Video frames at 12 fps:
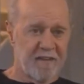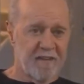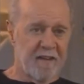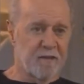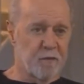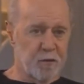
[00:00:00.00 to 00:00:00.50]

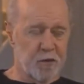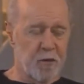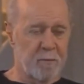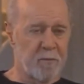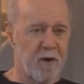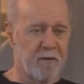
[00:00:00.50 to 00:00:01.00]
I'll do a
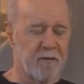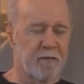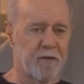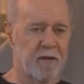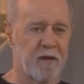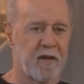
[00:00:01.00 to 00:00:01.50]
short part of it
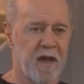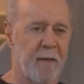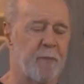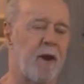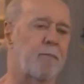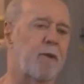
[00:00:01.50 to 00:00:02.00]
for you. I've
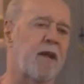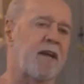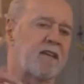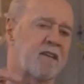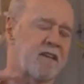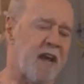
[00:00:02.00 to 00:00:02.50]
been
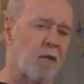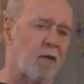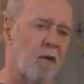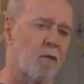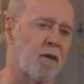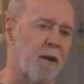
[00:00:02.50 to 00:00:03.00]
uplinked and
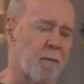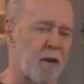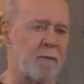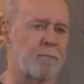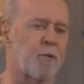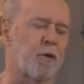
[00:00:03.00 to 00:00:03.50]
downloaded. I've been
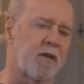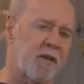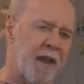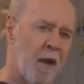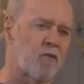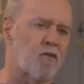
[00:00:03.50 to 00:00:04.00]
inputted and
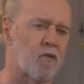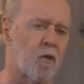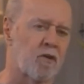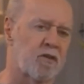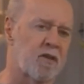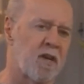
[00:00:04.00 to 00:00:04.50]

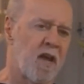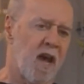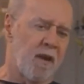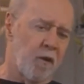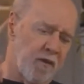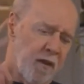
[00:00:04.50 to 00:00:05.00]
outsourced. I
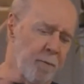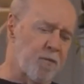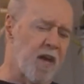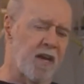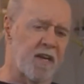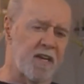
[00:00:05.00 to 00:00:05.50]
know the
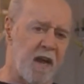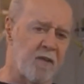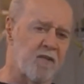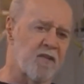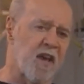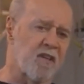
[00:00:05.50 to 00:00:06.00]
upside of
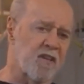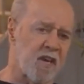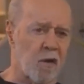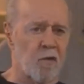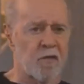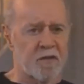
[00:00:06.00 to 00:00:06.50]
downsizing. I
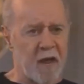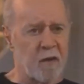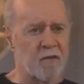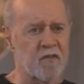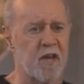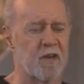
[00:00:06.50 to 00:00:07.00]
know the
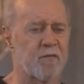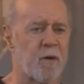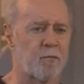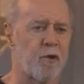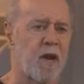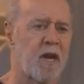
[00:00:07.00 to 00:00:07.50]
downside of
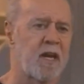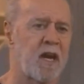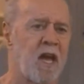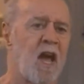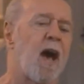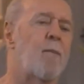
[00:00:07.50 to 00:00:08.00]
upgrading.
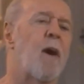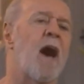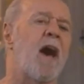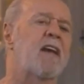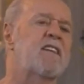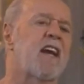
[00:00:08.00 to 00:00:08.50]
I'm a
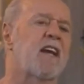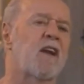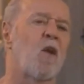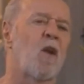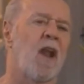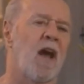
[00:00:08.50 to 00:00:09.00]
high-tech
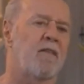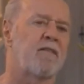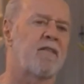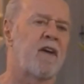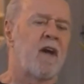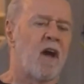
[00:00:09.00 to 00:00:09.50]
lowlife,
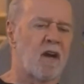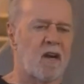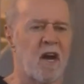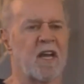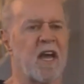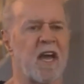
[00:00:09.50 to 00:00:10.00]
a
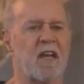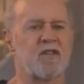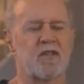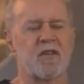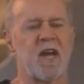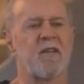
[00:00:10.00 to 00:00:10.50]
cutting-edge,
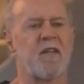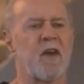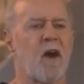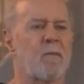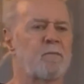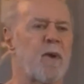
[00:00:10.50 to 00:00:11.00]

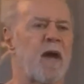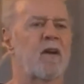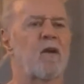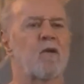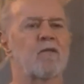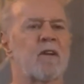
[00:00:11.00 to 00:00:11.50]
state-of-the-art
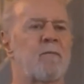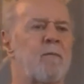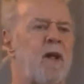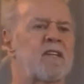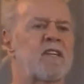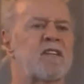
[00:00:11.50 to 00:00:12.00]
bi-coastal
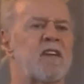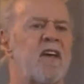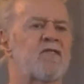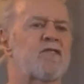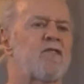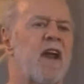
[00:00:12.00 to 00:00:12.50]

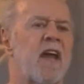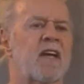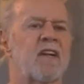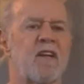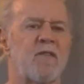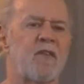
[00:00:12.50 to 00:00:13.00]
multitasker, and I
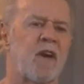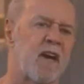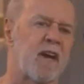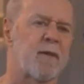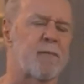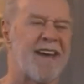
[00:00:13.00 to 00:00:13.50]
can give you a
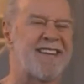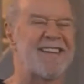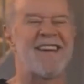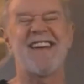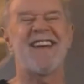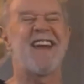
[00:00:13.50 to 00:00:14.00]
gigabyte
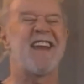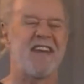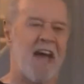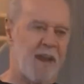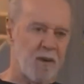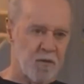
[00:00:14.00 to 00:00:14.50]
in a
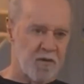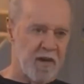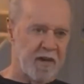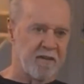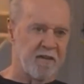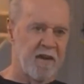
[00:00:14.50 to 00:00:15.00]

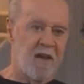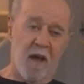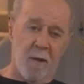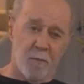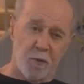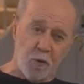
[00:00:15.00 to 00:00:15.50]
nanosecond.
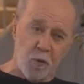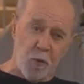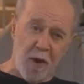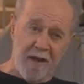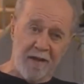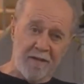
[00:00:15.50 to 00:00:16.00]
I'm new
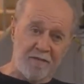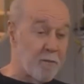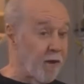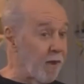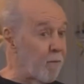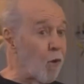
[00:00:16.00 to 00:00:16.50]
wave,
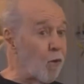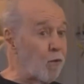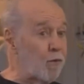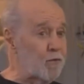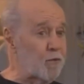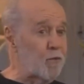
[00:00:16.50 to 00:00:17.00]
but I'm
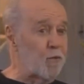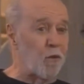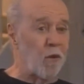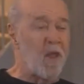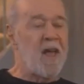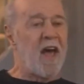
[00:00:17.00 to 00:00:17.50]
old school.